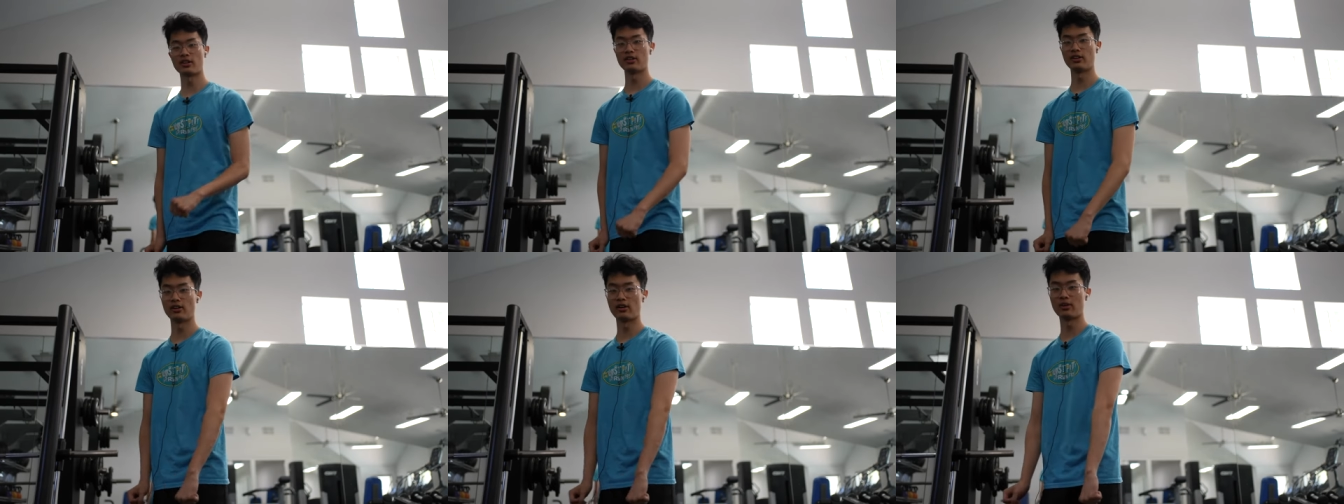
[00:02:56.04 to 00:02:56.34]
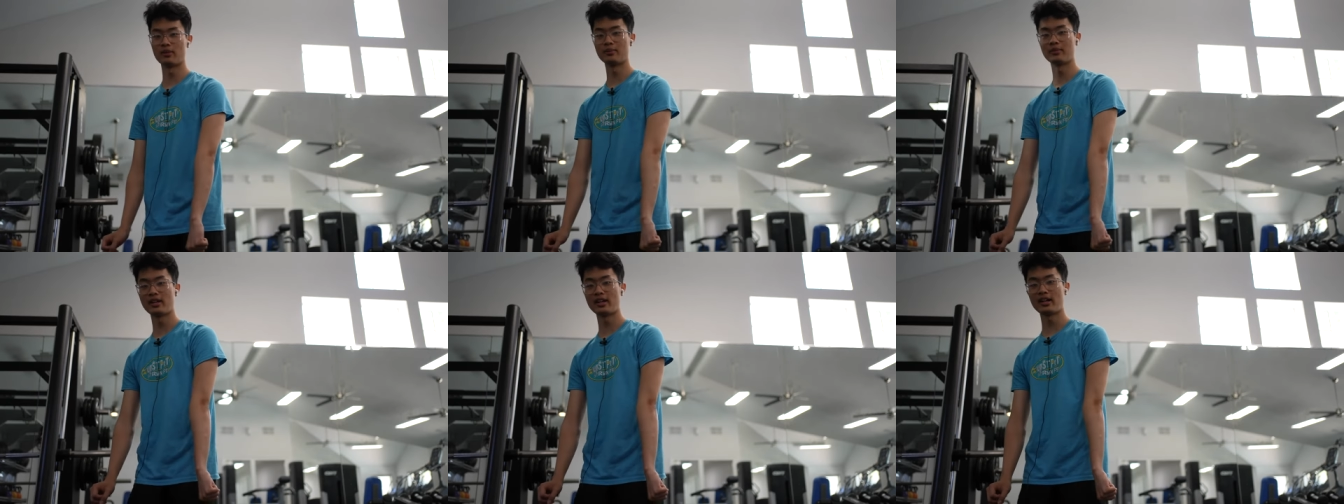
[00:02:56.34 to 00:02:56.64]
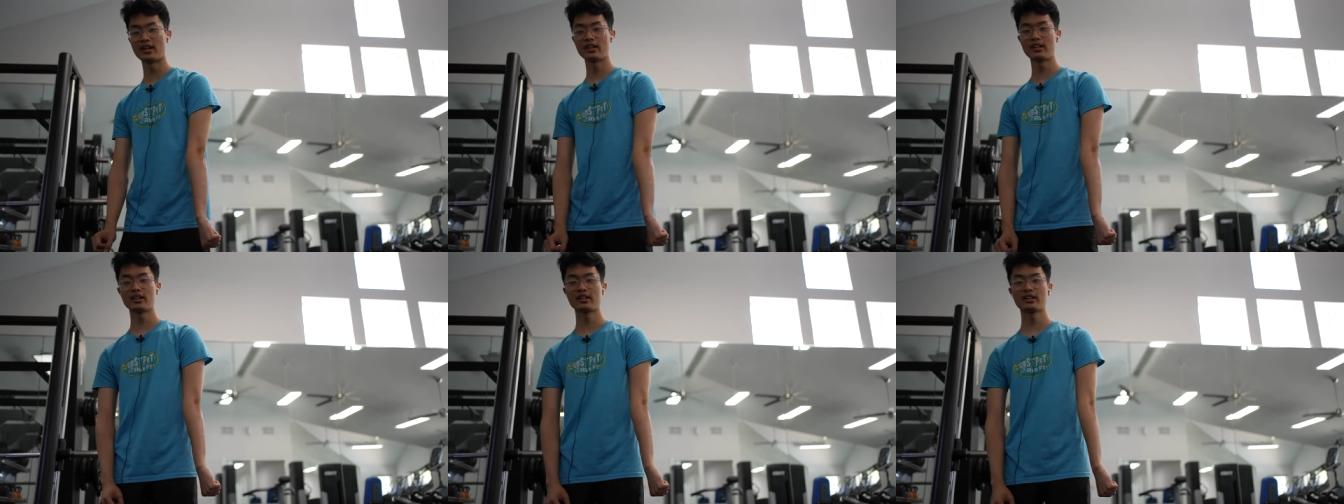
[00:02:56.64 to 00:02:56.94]
on arm
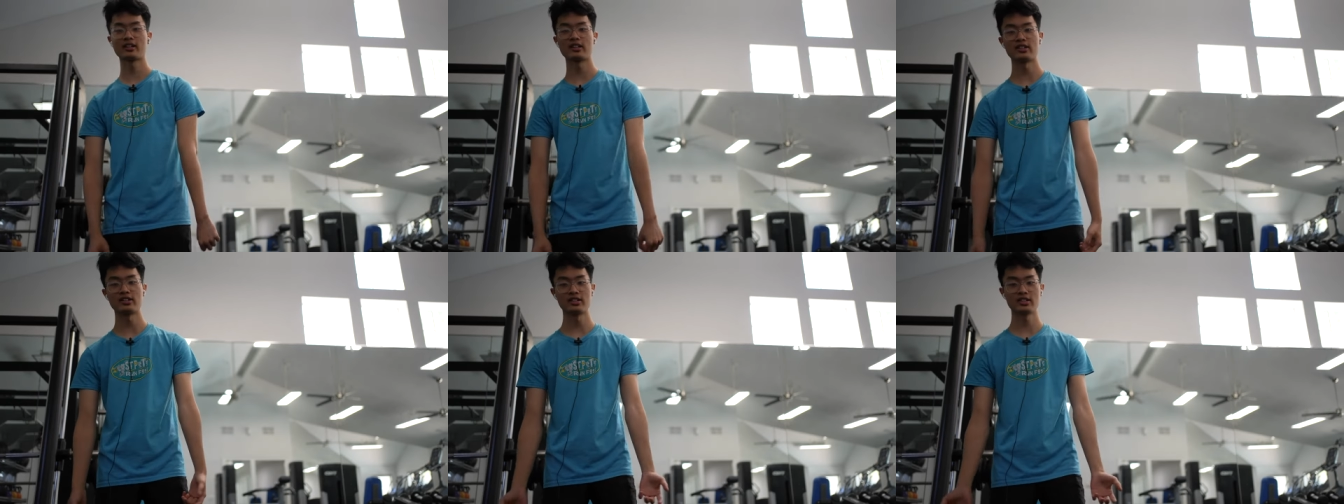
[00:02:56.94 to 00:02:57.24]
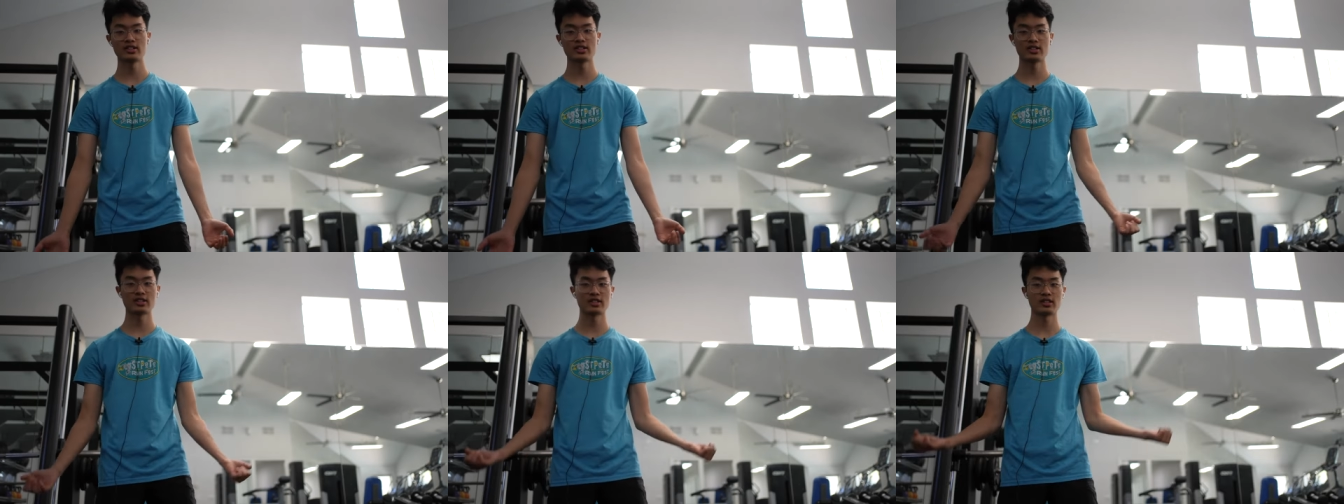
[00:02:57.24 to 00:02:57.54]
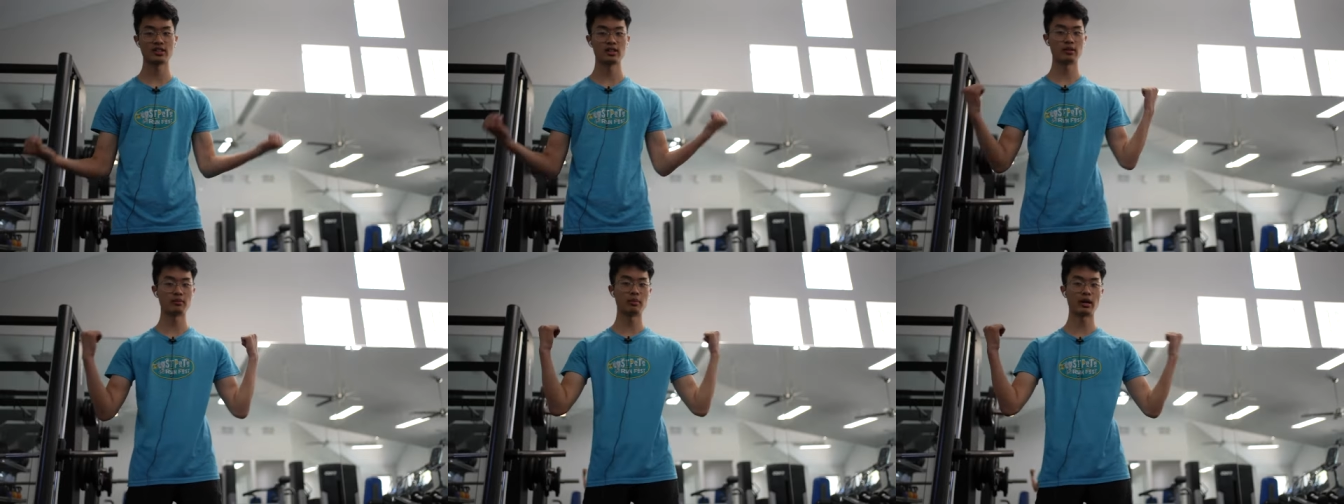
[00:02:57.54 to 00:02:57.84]
day because
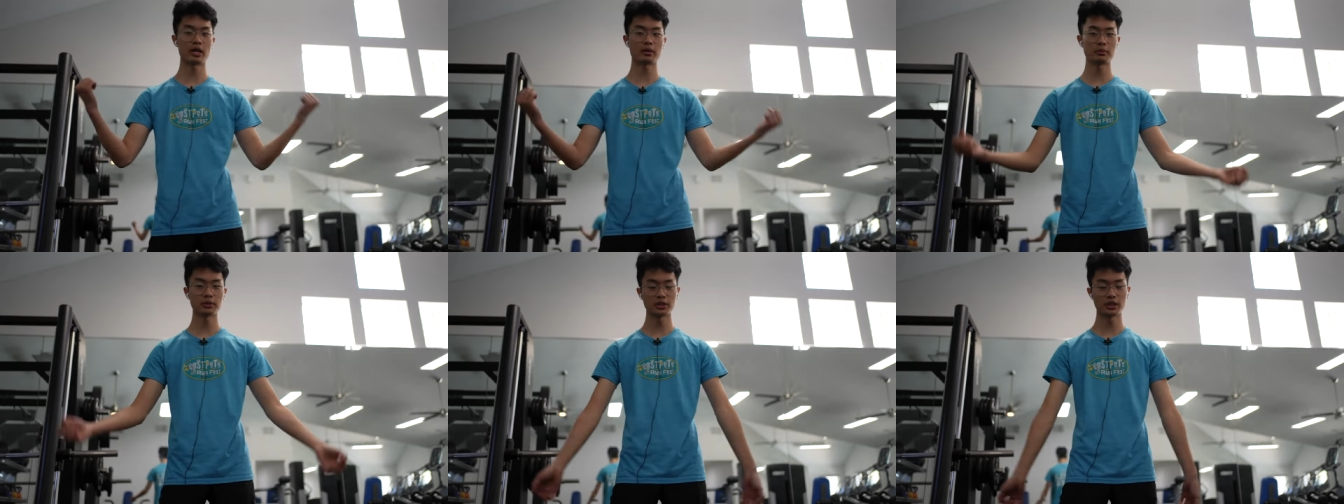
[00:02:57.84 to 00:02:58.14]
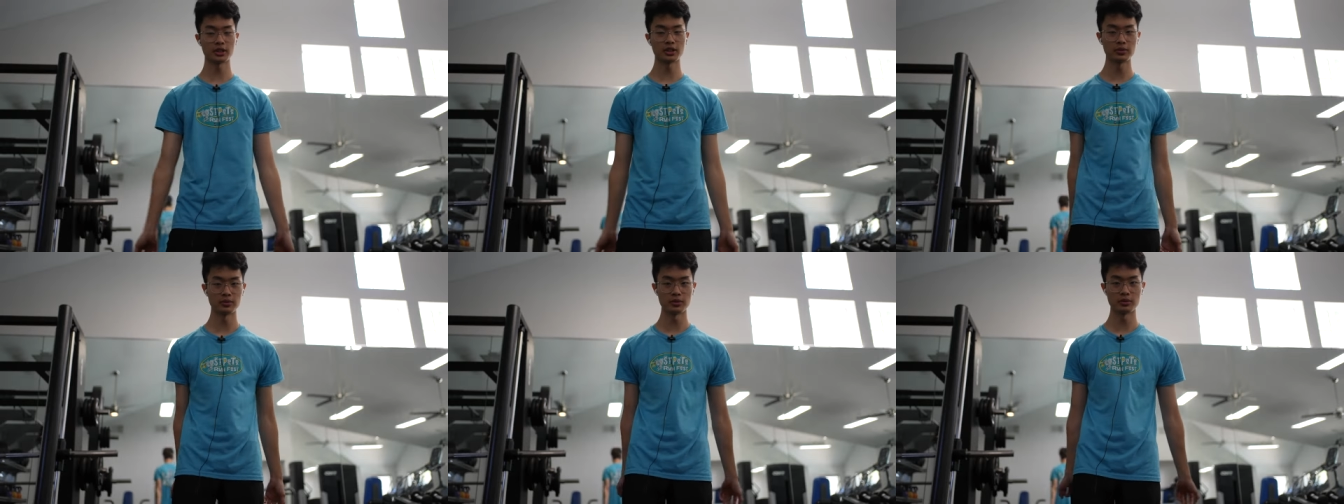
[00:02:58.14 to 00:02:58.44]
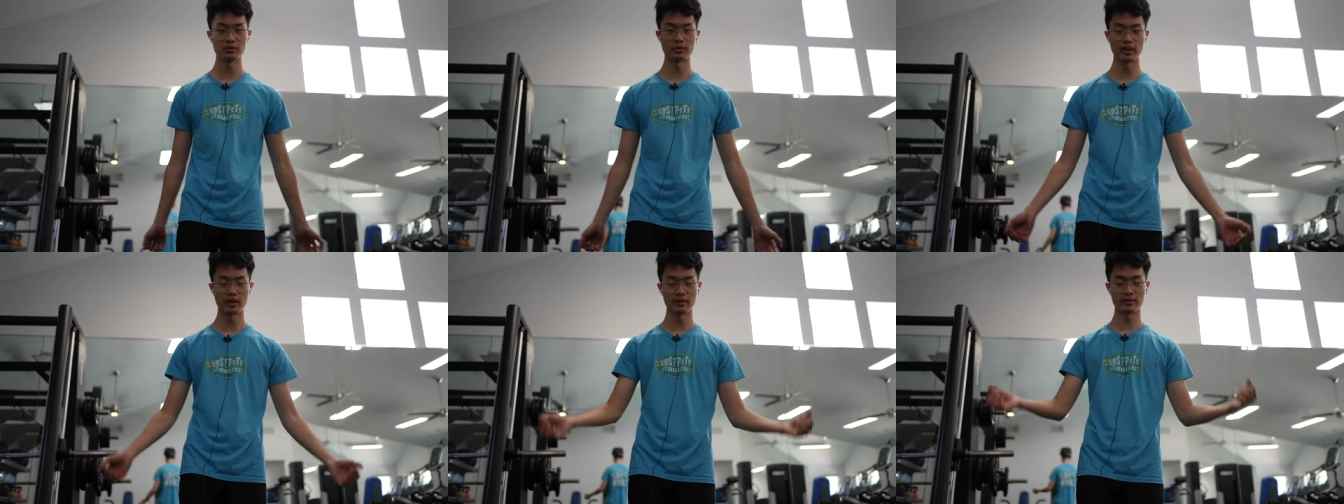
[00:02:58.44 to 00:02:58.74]
the back machine was
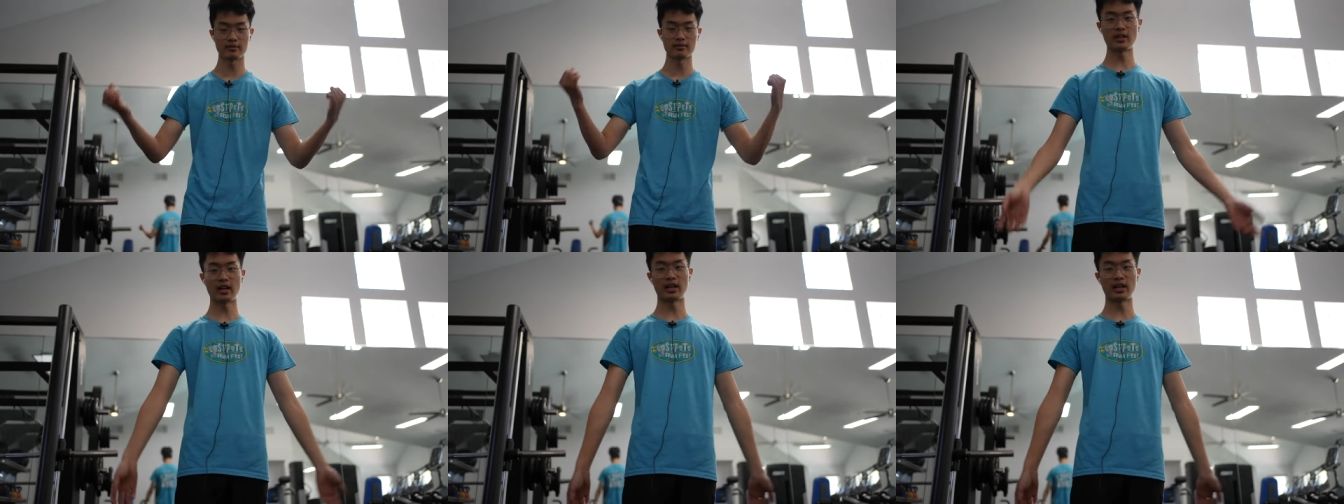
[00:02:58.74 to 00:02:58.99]
like